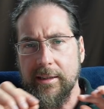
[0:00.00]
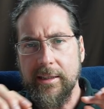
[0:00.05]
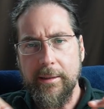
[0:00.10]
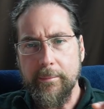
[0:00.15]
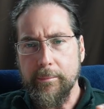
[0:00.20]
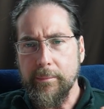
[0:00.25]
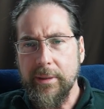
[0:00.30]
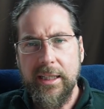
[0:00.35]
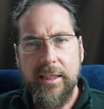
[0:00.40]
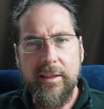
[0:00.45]
they
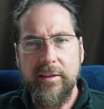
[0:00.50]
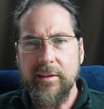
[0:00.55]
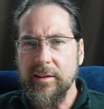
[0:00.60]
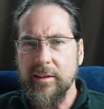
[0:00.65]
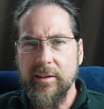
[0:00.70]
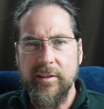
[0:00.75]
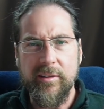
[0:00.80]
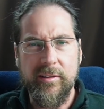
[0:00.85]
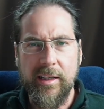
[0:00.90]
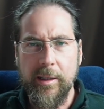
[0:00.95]
meet
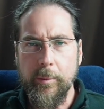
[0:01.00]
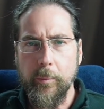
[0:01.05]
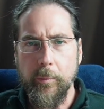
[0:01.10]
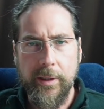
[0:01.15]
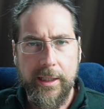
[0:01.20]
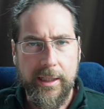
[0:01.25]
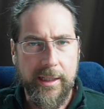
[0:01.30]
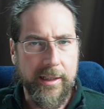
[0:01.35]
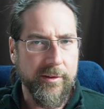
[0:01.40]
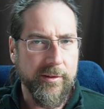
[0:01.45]
the same
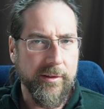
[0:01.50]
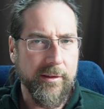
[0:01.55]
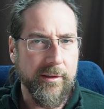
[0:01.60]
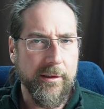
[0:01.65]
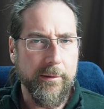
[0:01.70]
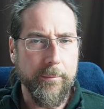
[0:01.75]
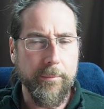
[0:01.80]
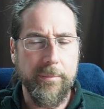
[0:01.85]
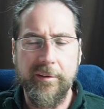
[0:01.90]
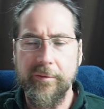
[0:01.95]
way as it
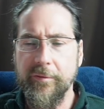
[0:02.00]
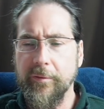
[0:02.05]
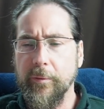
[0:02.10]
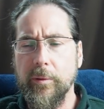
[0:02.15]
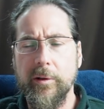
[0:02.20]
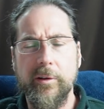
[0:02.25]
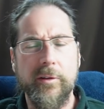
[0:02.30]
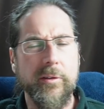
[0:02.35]
did before,